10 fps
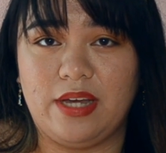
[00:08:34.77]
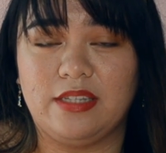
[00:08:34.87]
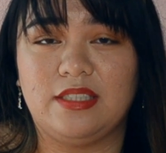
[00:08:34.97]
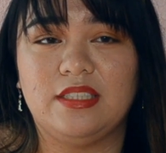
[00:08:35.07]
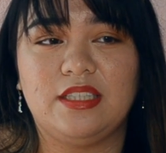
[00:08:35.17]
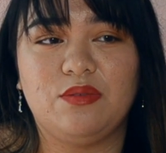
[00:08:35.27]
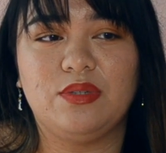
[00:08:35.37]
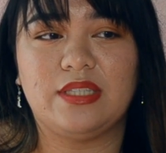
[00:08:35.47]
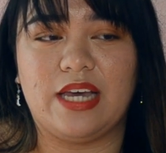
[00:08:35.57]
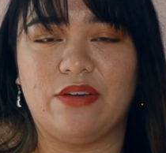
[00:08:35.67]
And since it
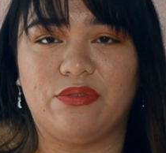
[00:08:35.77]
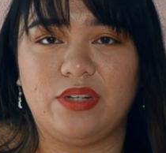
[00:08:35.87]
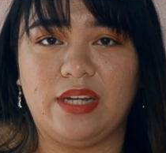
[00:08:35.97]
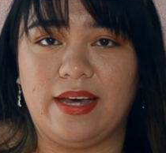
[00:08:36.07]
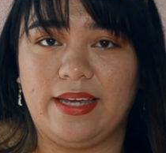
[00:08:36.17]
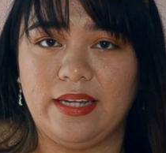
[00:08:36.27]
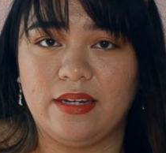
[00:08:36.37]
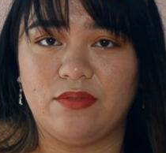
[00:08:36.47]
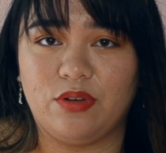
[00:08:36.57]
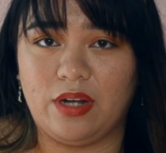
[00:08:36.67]
was every night
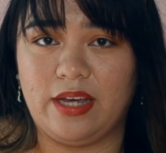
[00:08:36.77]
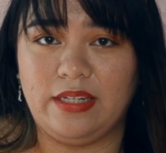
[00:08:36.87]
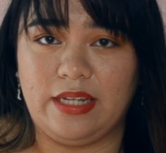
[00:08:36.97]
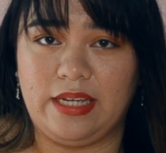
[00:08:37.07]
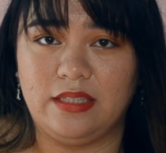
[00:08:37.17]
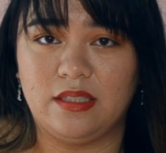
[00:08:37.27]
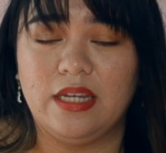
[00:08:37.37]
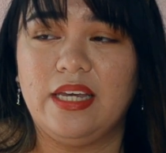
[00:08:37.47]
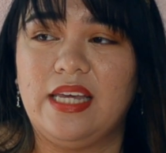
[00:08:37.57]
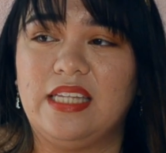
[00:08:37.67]
for 9 days,
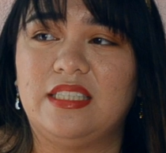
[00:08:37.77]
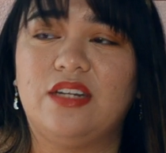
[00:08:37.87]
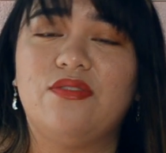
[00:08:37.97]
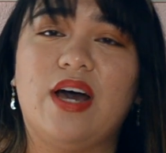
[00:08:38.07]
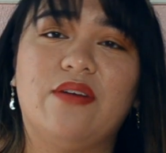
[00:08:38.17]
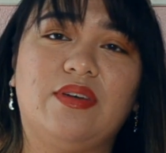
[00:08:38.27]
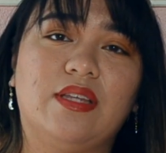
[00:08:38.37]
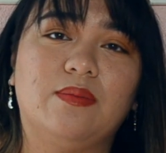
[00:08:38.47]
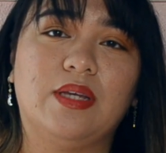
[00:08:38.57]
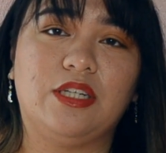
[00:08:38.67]
instead of having
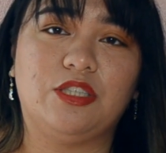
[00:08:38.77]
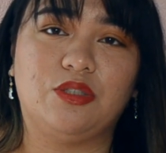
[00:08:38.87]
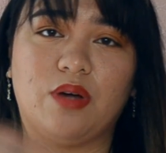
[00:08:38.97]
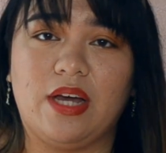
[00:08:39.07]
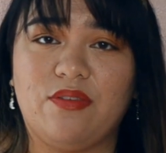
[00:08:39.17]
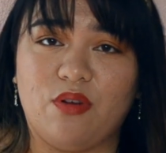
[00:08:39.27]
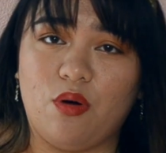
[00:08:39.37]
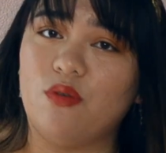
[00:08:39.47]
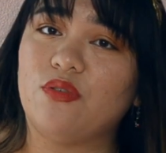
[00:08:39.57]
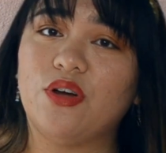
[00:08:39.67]
them like drive
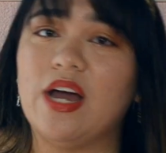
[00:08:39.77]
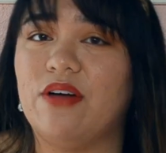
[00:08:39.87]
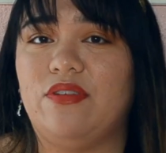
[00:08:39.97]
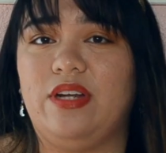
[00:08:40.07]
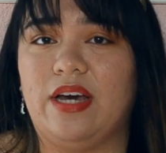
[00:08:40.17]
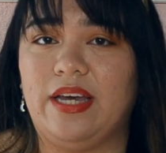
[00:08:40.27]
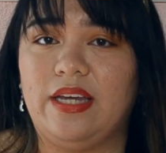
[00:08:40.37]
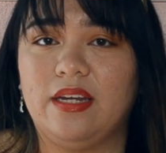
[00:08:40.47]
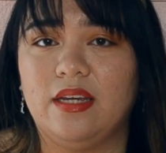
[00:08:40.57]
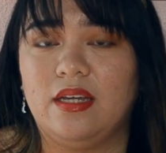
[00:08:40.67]
over every night,